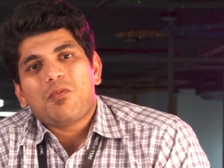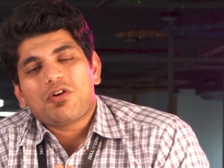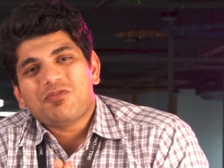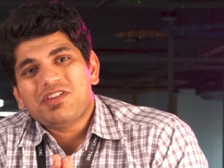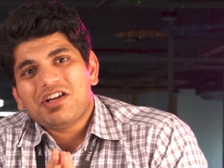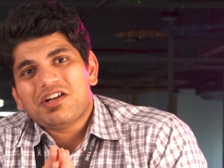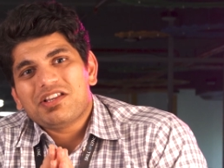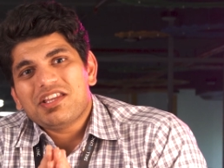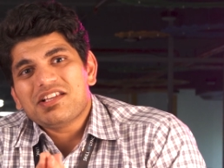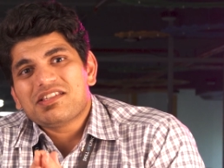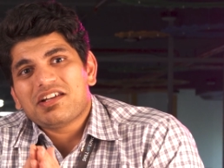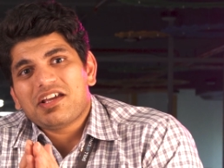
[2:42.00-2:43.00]
One of the
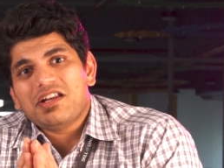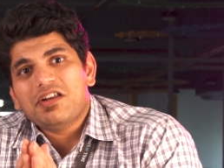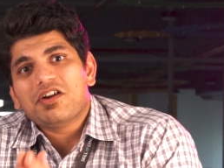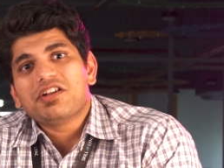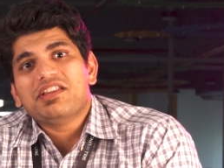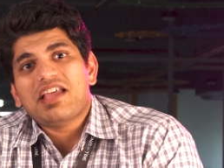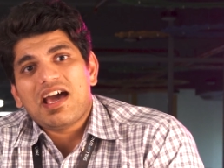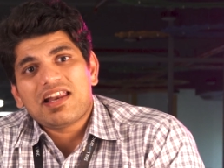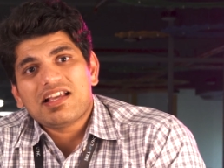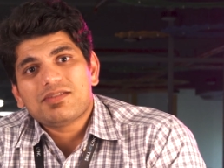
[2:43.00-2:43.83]
things that I learned there